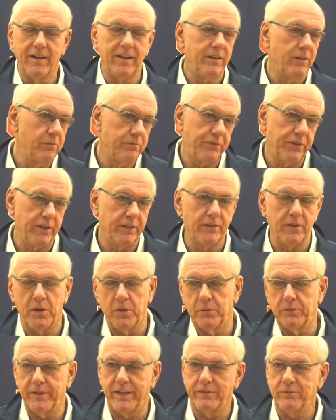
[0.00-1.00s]
I don't feel
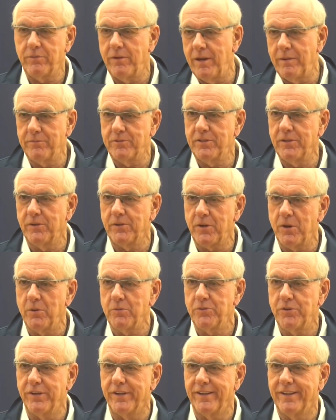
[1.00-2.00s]
old. That's why I'm still
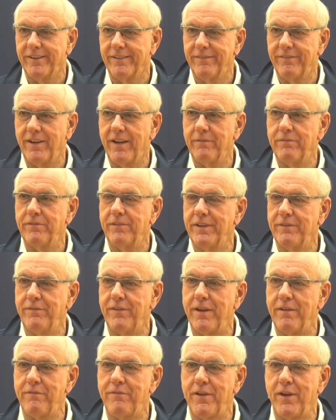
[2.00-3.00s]
coaching.
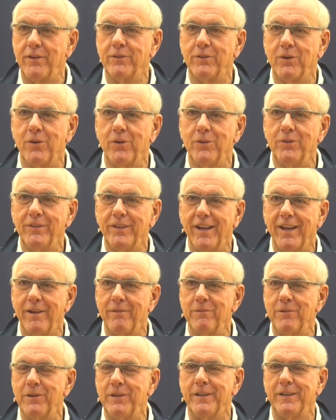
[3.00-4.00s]
If I felt old, I
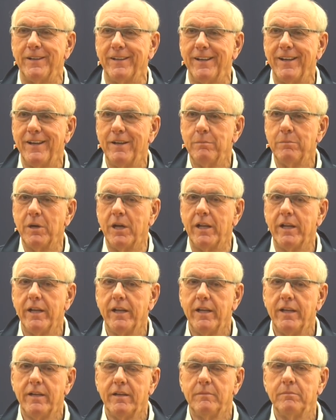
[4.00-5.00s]
wouldn't. But
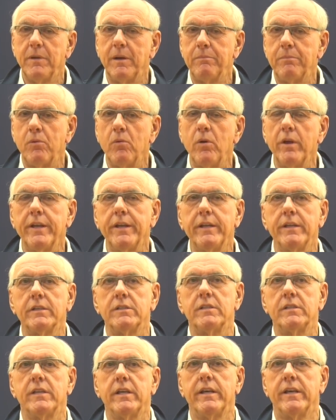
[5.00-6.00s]
my point
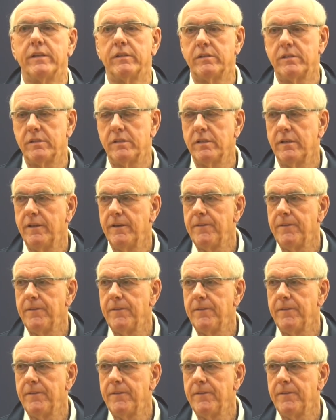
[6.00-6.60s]
is this.